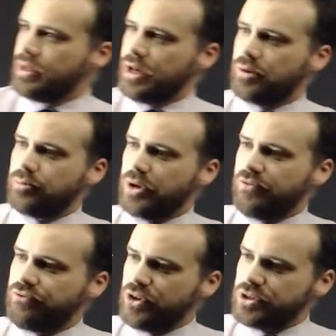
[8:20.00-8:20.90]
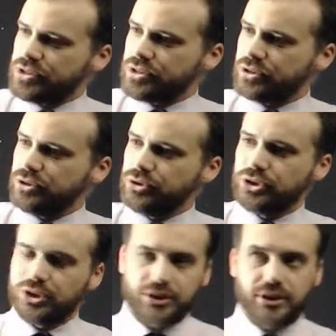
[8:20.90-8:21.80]
Now my first
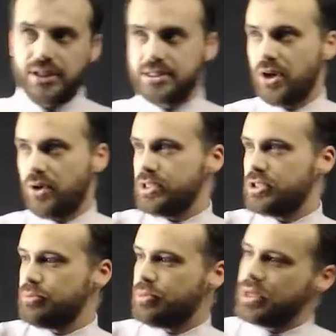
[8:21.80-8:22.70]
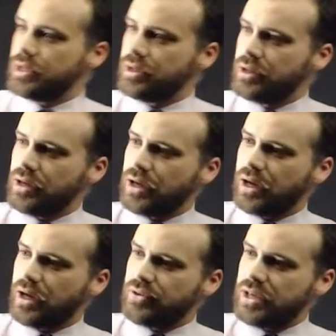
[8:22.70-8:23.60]
solution is going to be
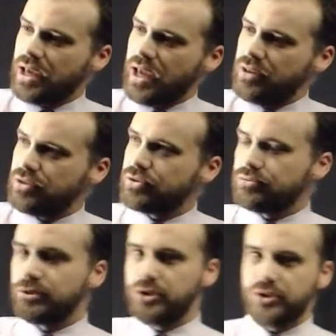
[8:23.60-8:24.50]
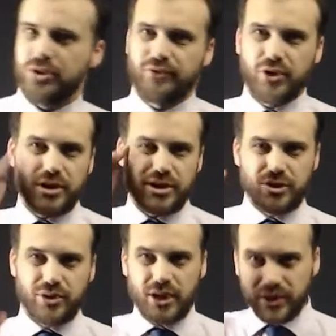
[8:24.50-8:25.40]
uh, the nth root of
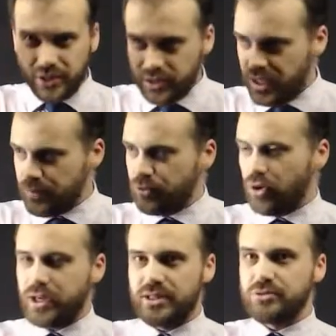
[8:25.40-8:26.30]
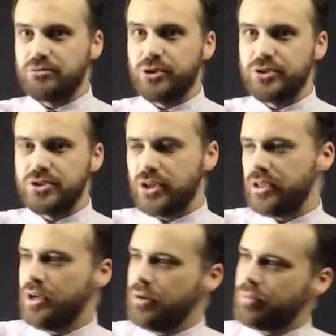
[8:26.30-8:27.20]
thirty-two. Now I can keep writing this root sign,
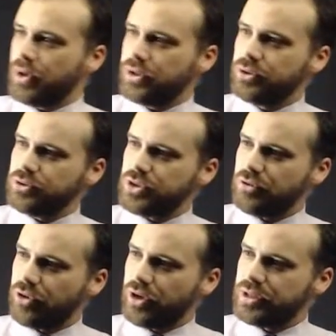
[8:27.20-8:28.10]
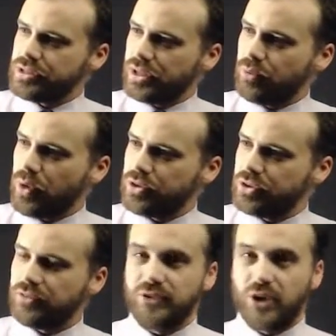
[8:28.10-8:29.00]
but I can also write it as like one to
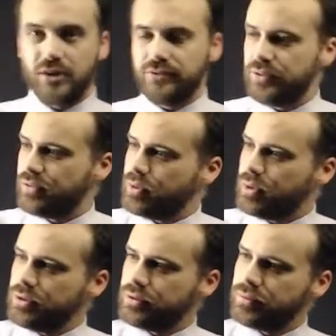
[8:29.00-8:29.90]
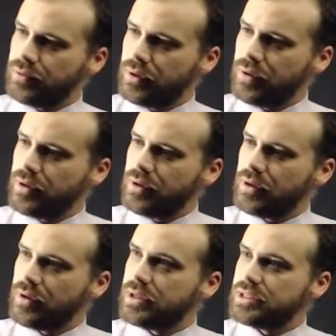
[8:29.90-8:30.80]
the five if I want.
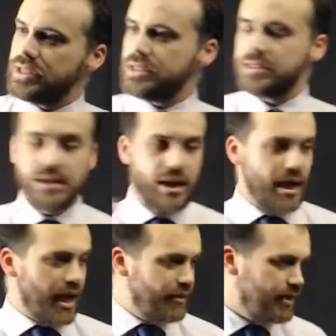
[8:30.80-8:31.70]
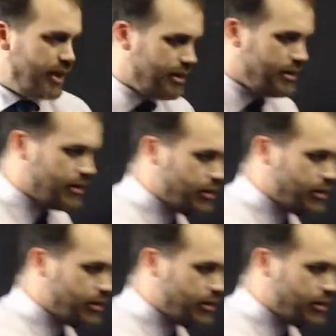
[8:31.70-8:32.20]
Cis, and then